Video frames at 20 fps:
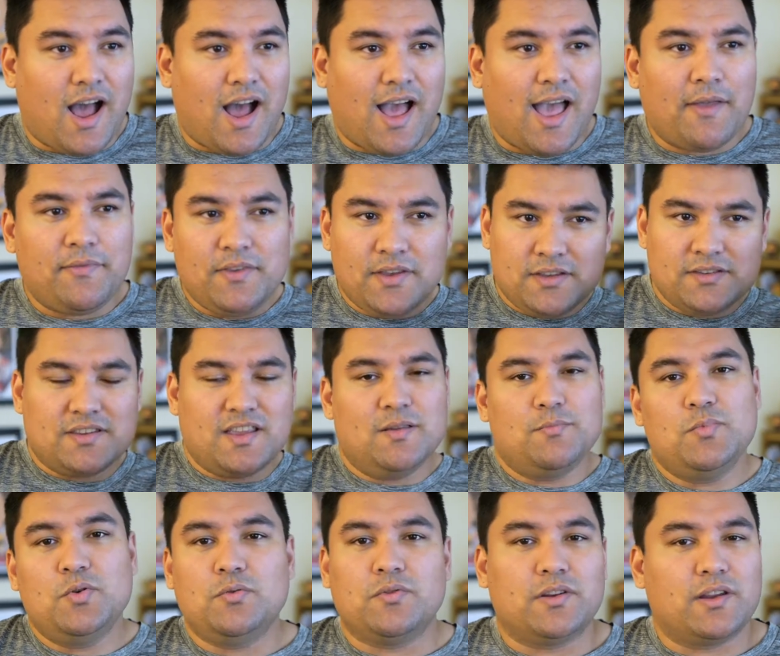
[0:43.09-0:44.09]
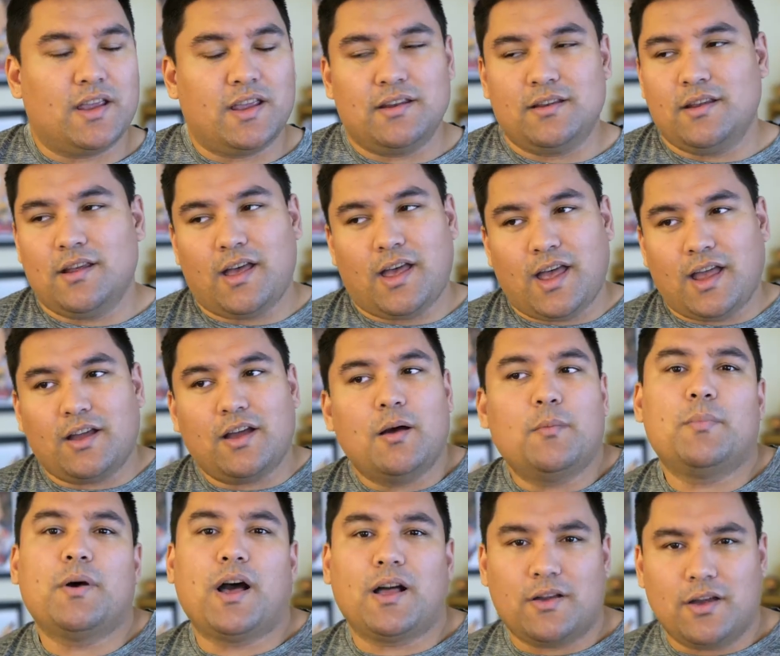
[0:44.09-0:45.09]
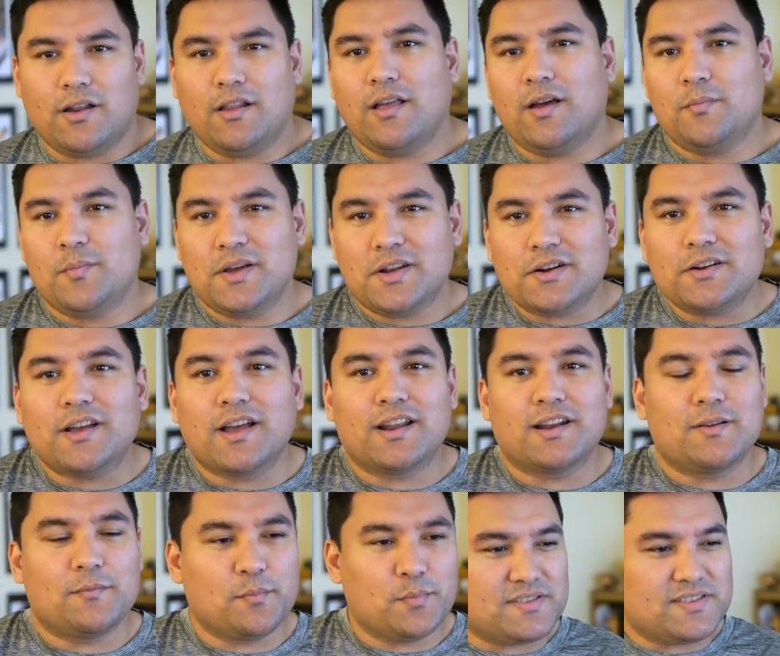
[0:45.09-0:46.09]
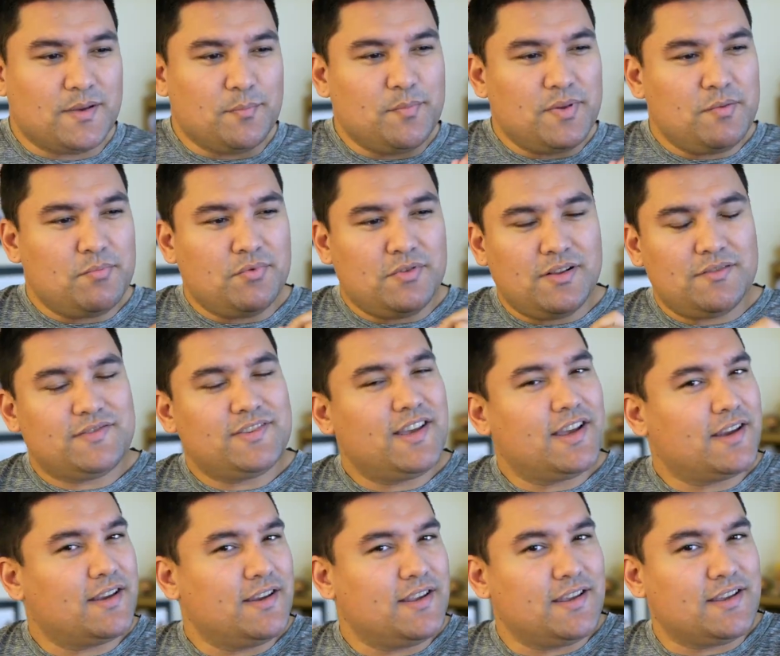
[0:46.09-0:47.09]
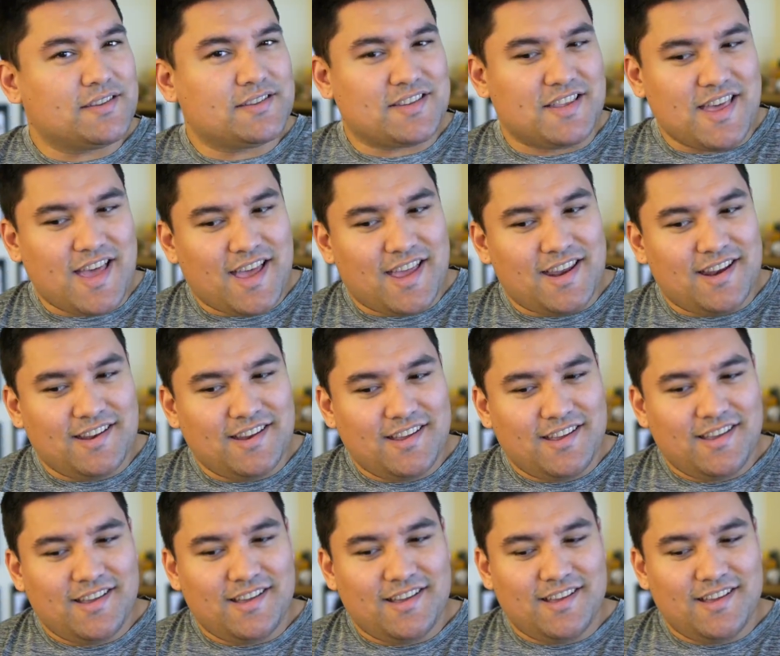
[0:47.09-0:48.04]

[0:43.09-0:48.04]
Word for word: I have to just keep moving and I got, I got a lot better at it. But Some people have techniques that